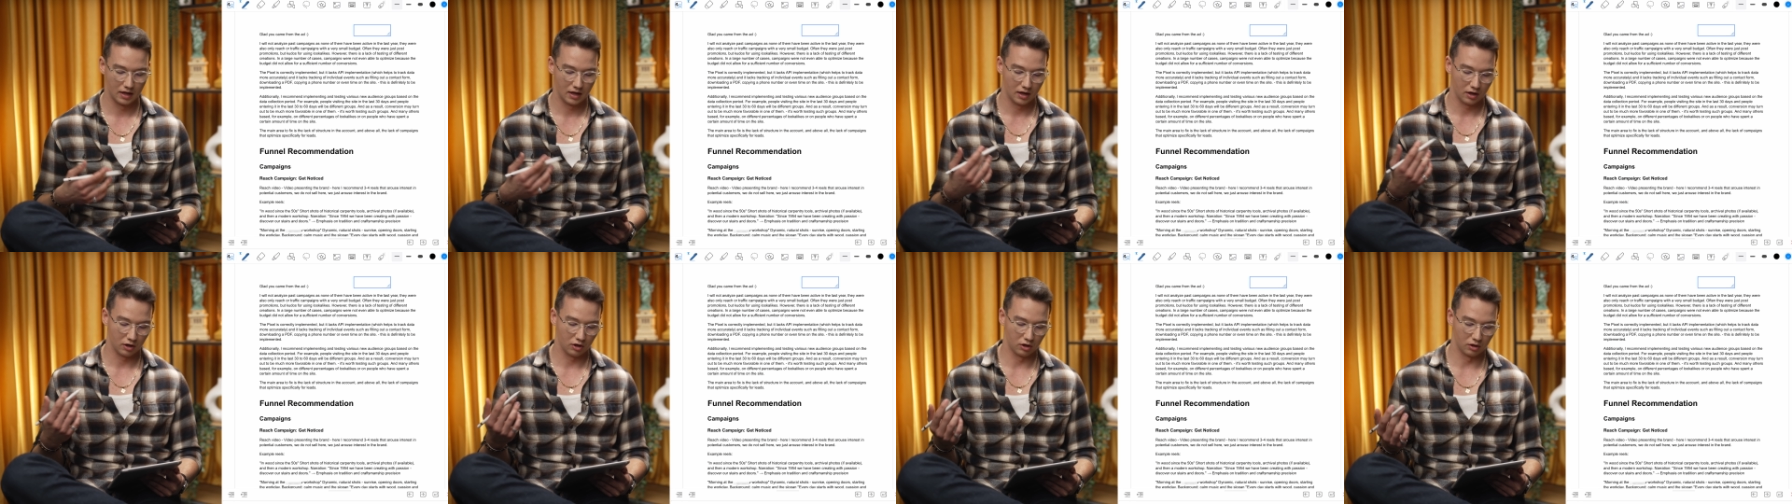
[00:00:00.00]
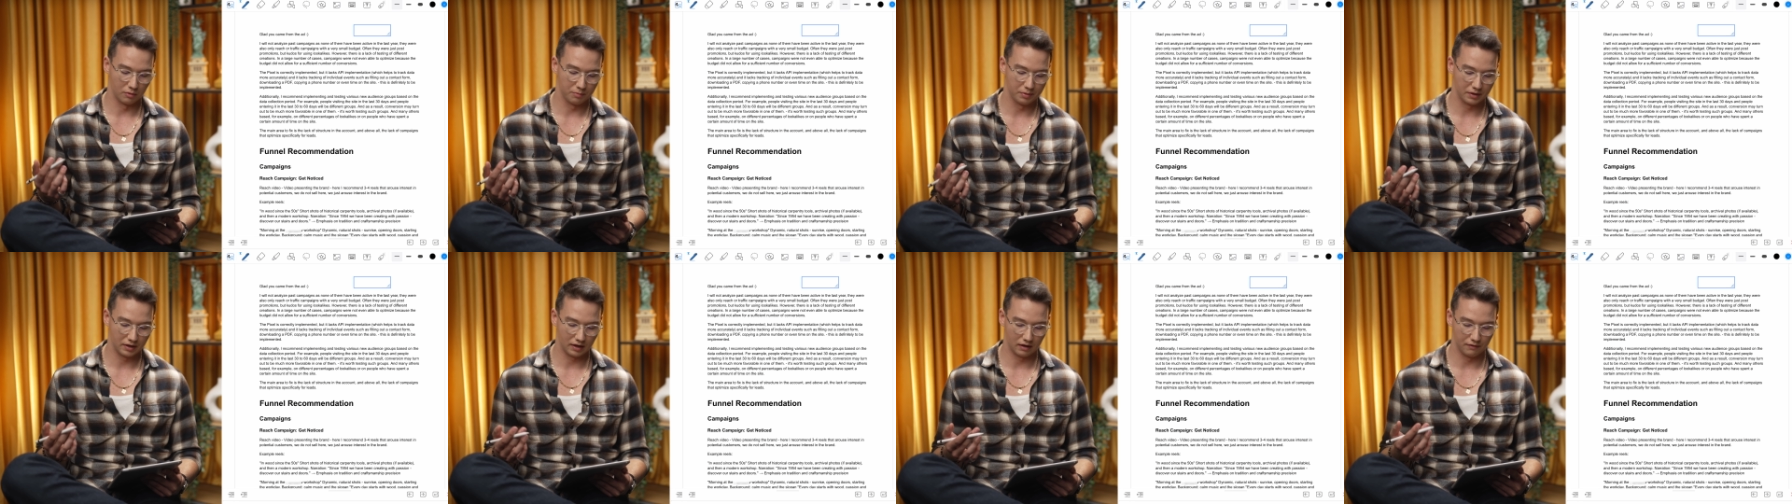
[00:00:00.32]

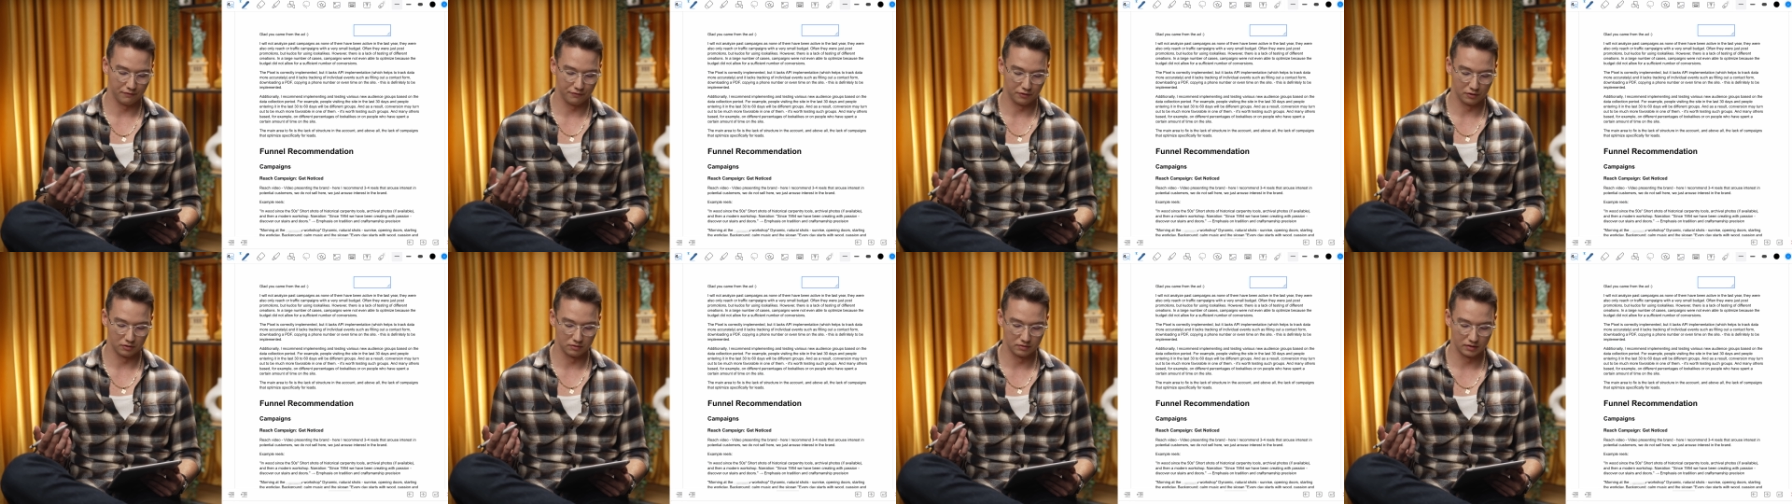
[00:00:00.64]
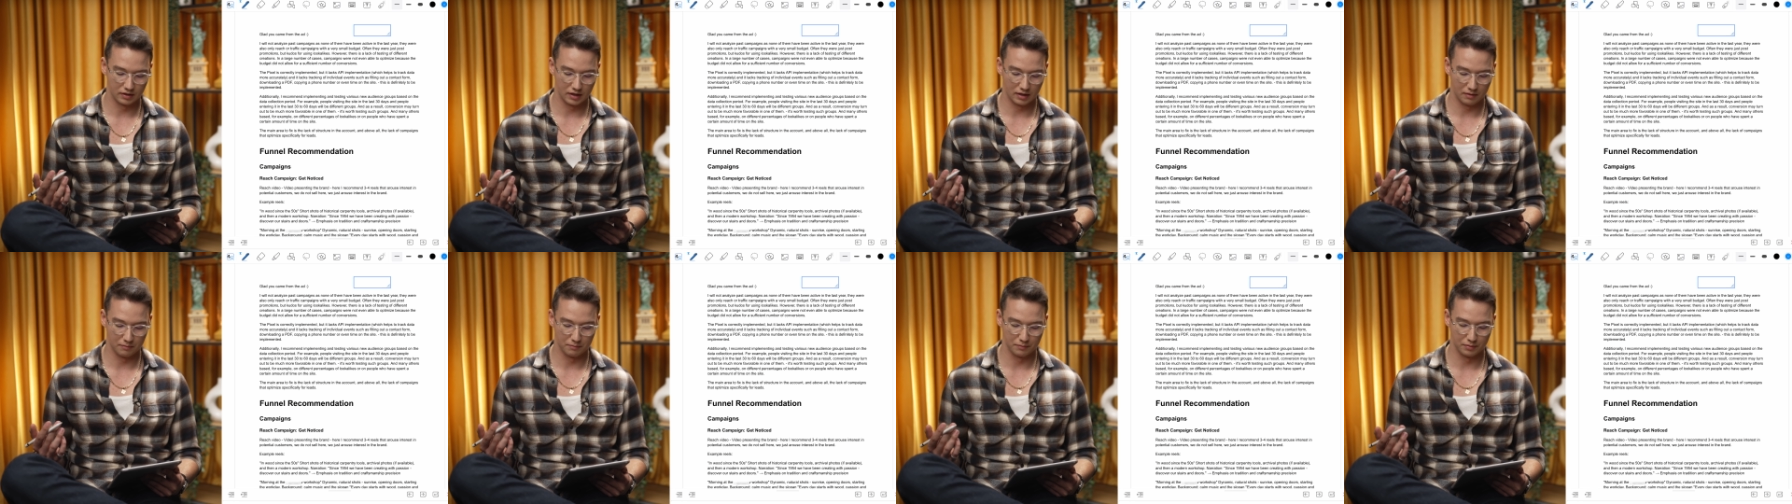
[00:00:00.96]
copying a phone
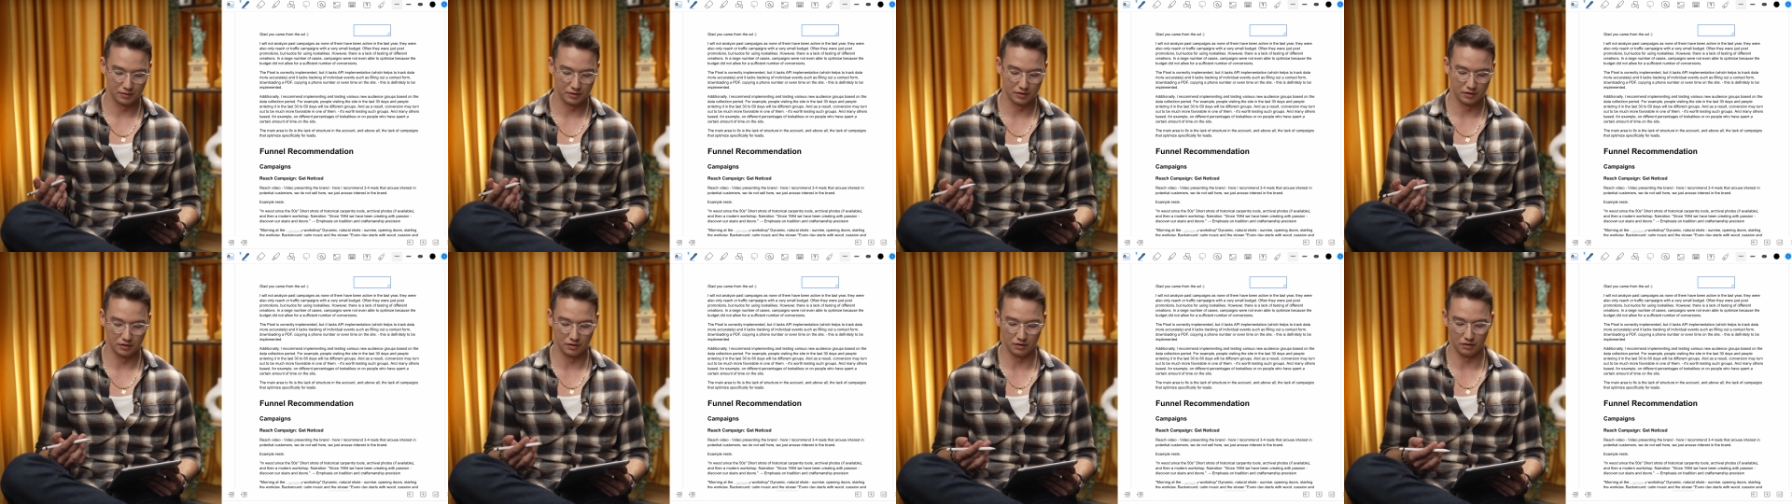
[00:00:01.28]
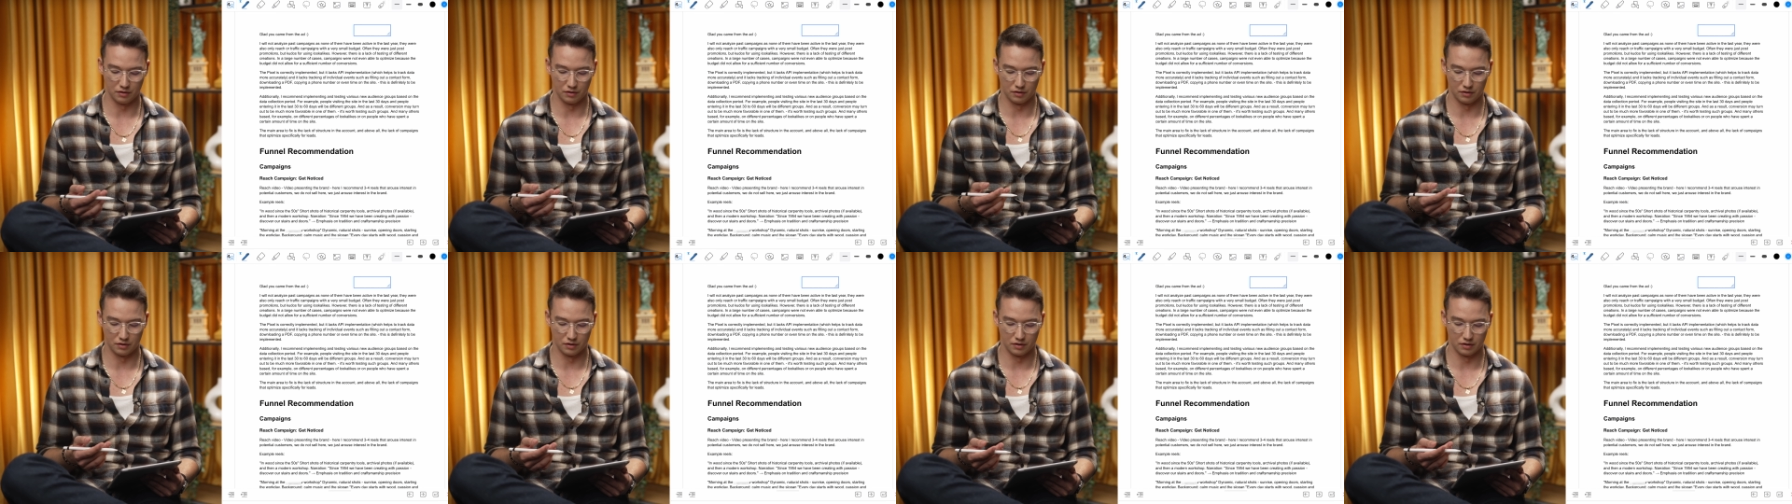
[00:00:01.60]
number,
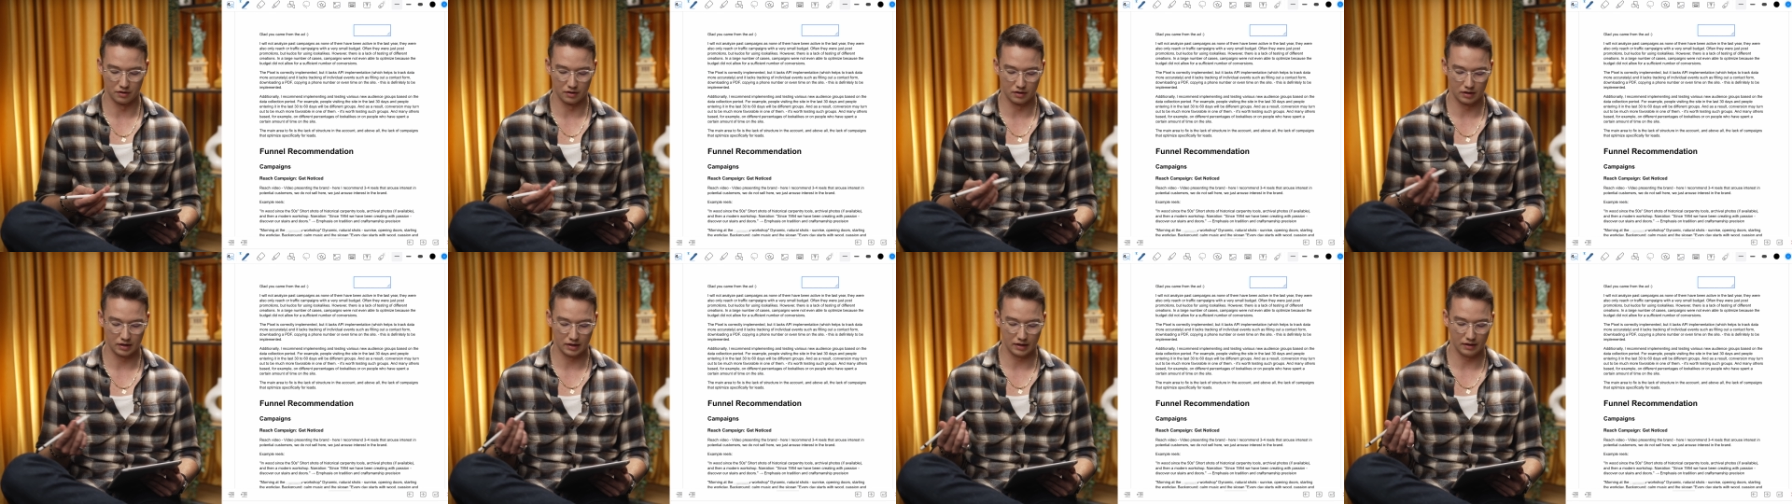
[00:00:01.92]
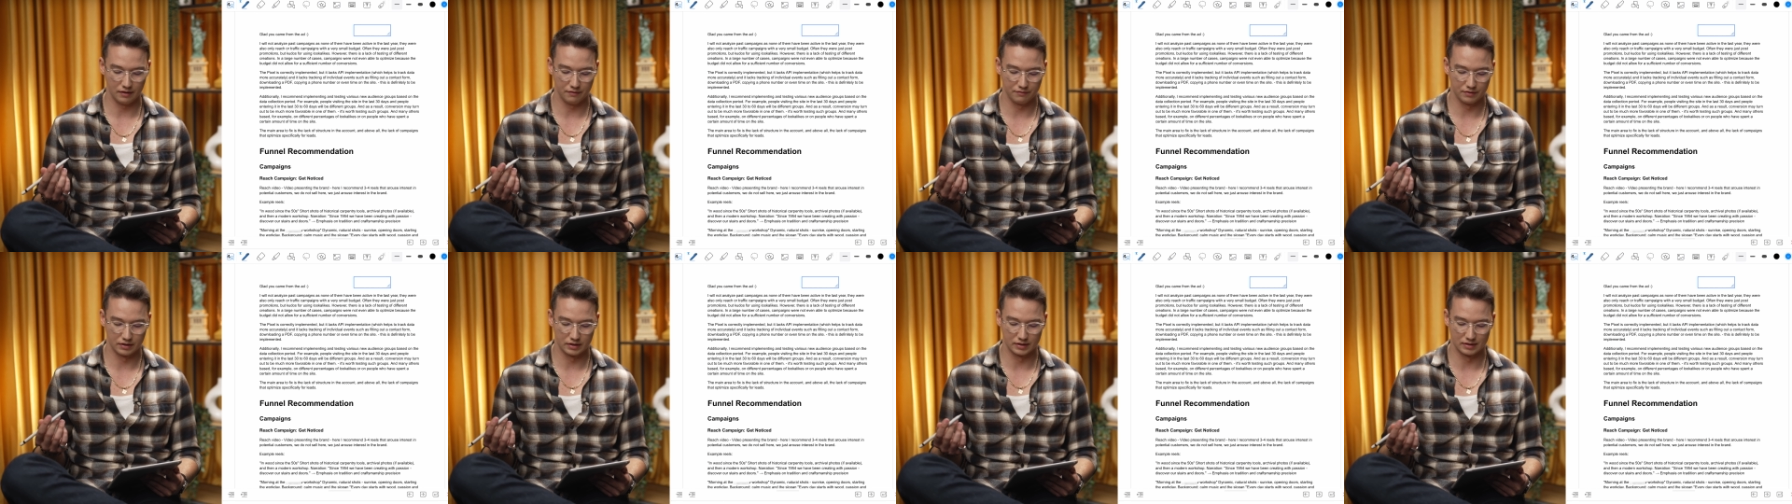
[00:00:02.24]
or
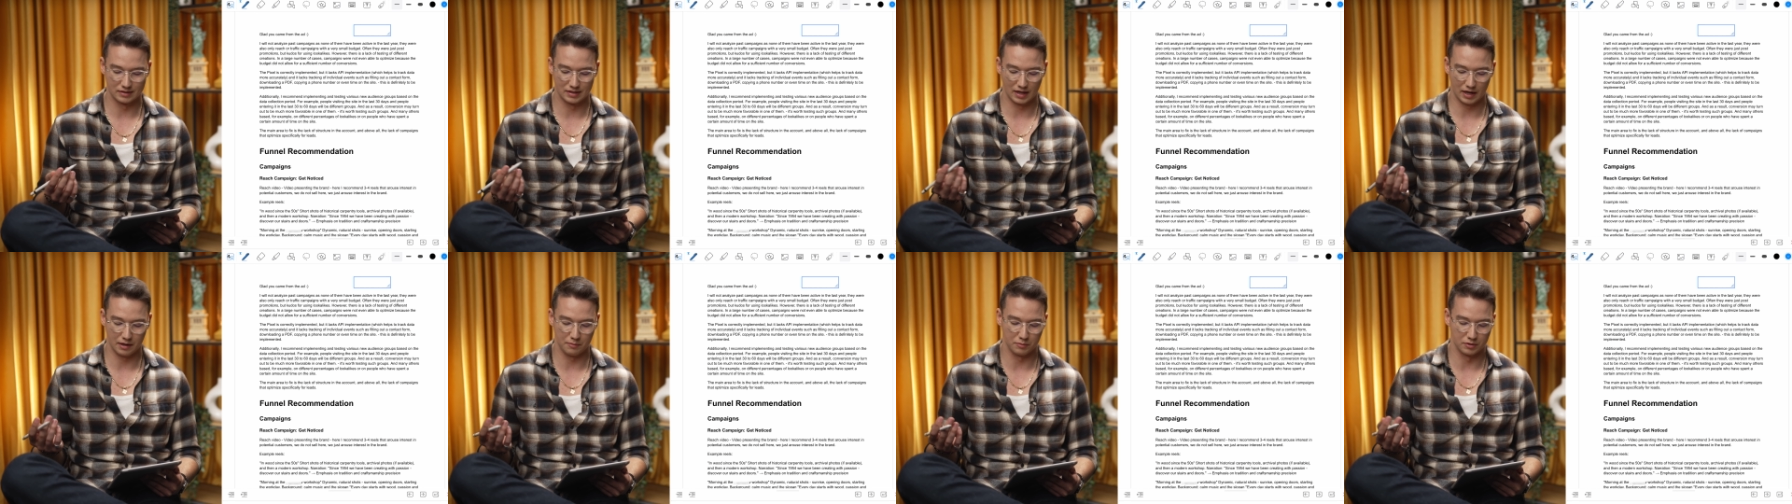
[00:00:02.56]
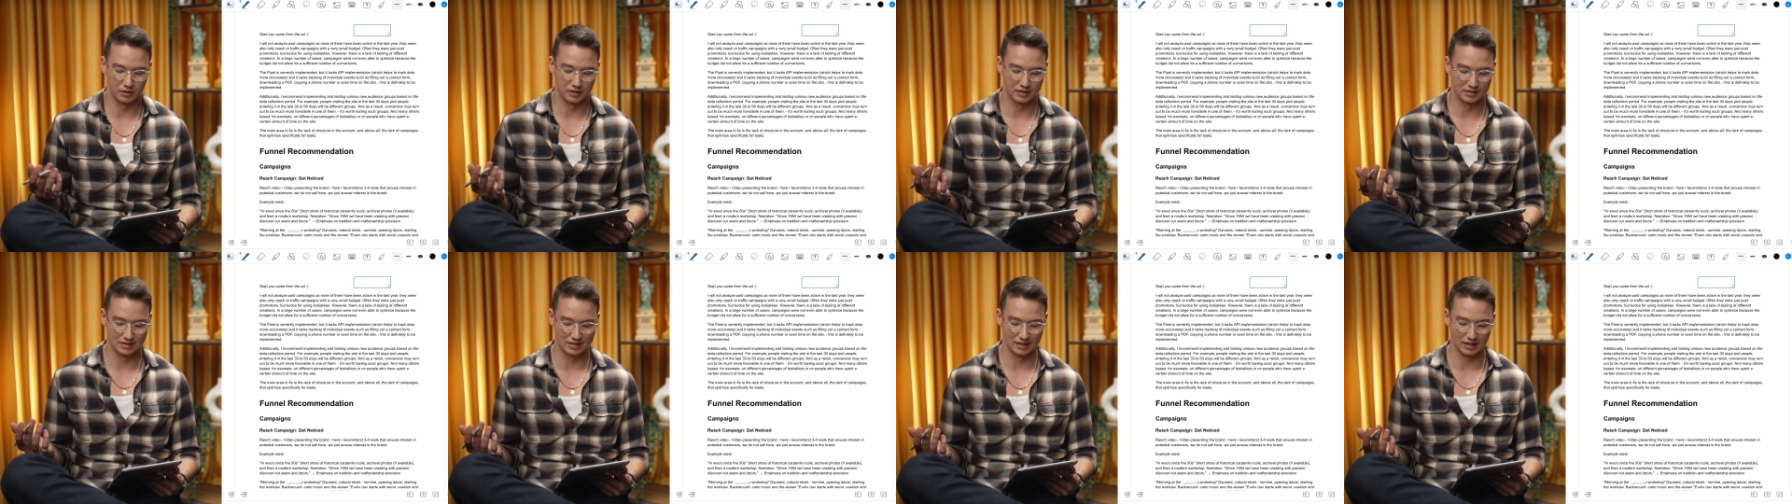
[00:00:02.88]
even time on
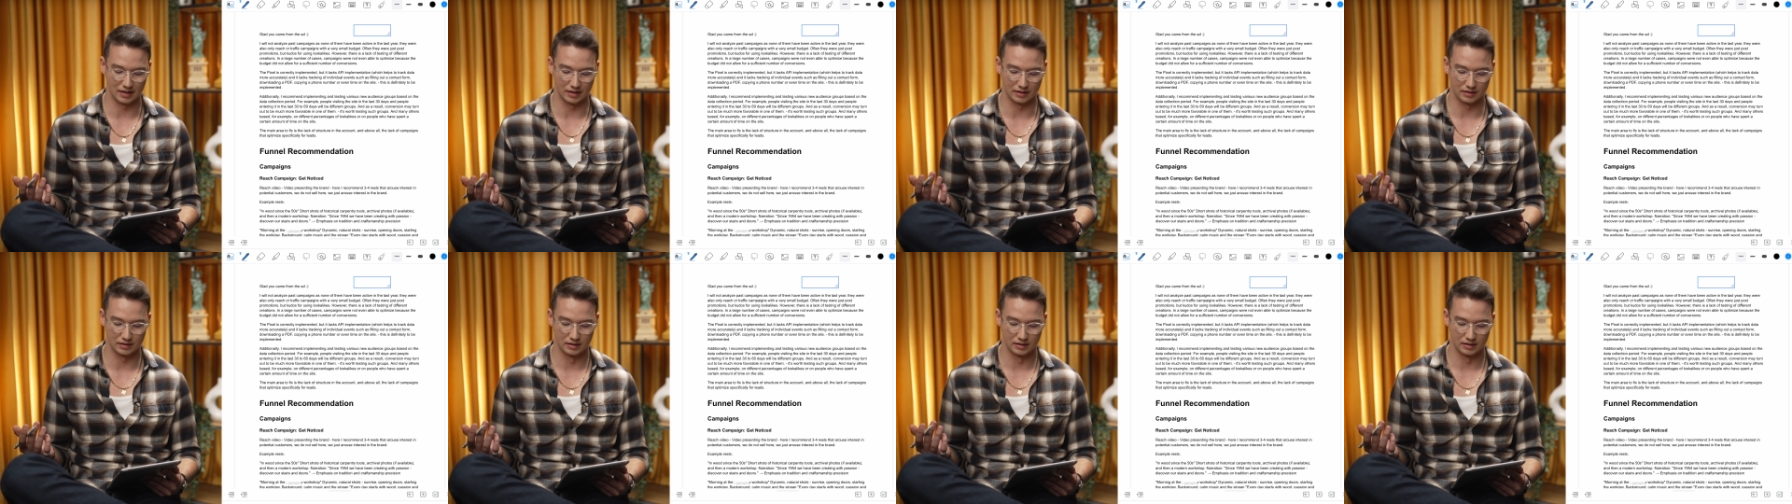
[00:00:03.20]
a site.